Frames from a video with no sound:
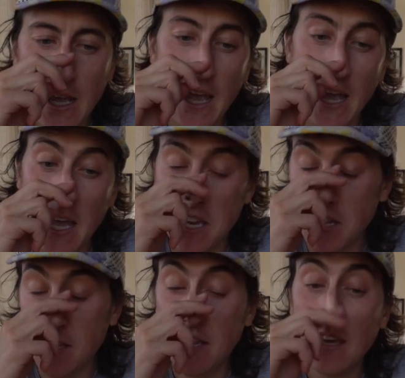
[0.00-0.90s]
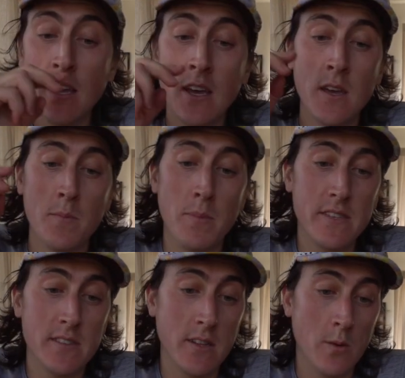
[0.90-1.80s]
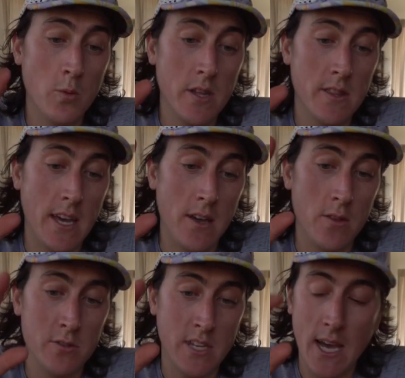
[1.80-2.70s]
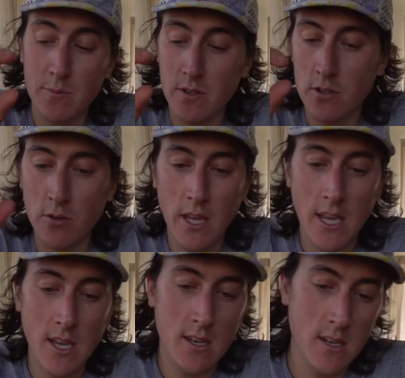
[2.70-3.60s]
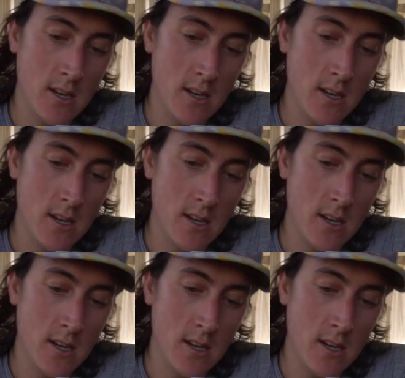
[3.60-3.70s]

And basically what those capsules do, they get